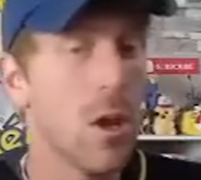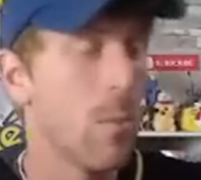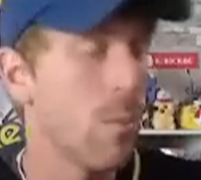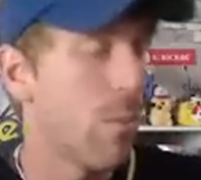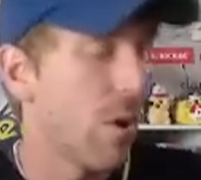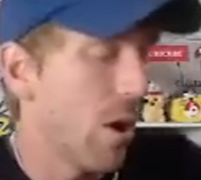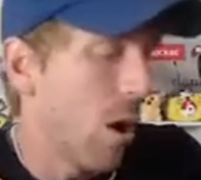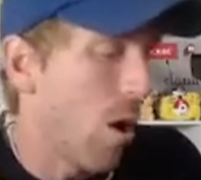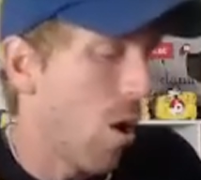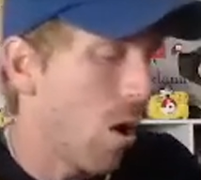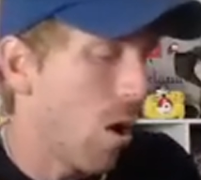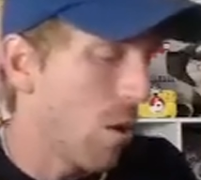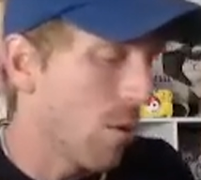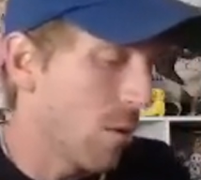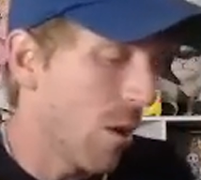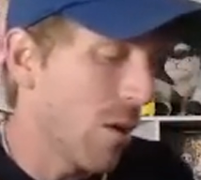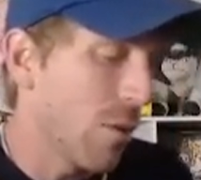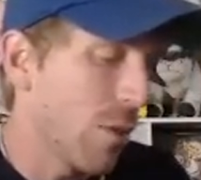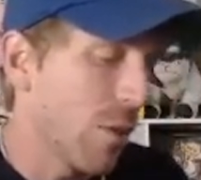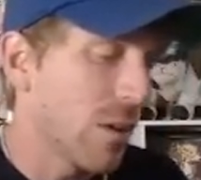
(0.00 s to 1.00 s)
but all,
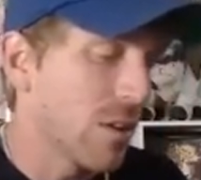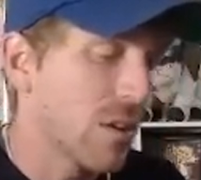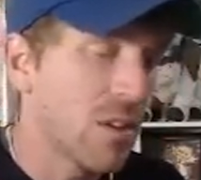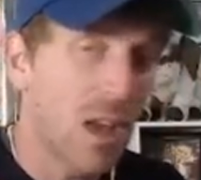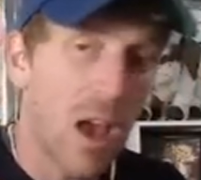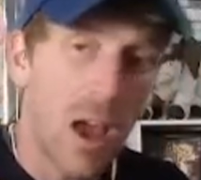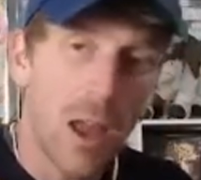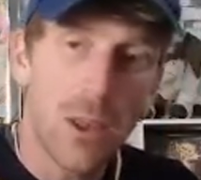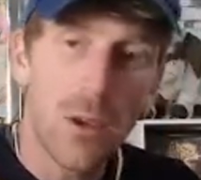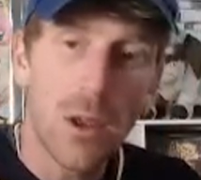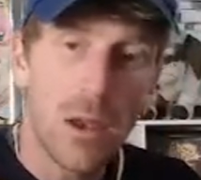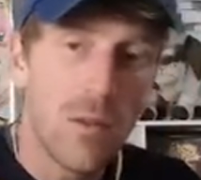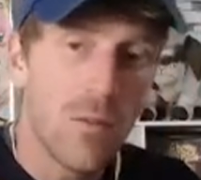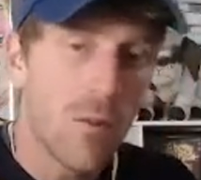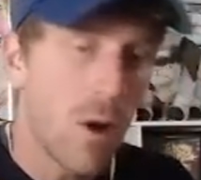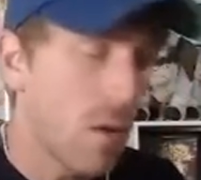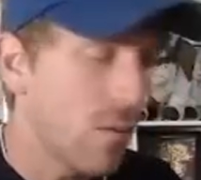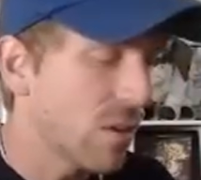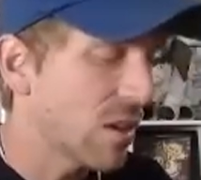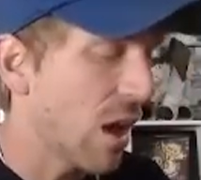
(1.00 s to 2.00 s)
all things aside, you get an
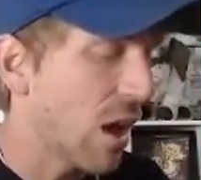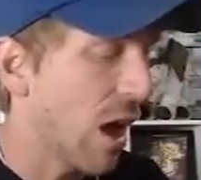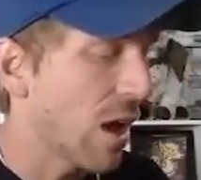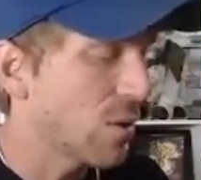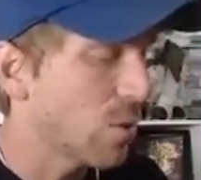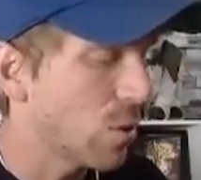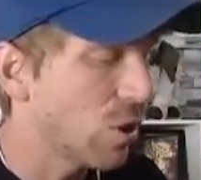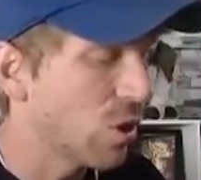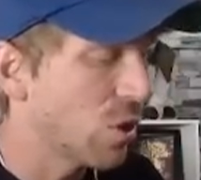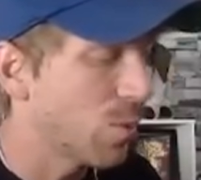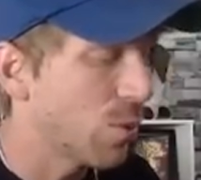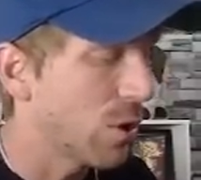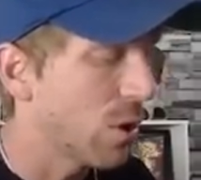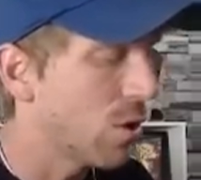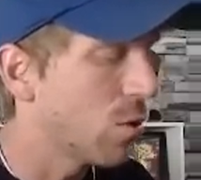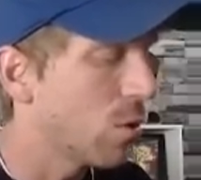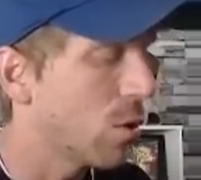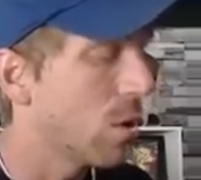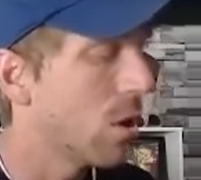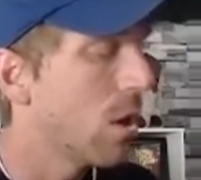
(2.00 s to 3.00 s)
Evolving Skies, which is pretty
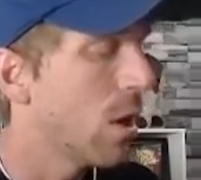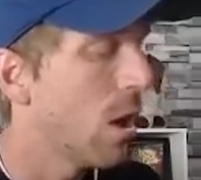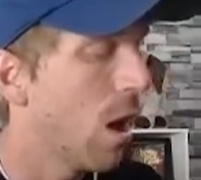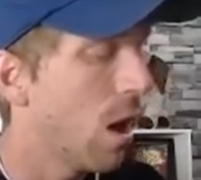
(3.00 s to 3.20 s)
cool.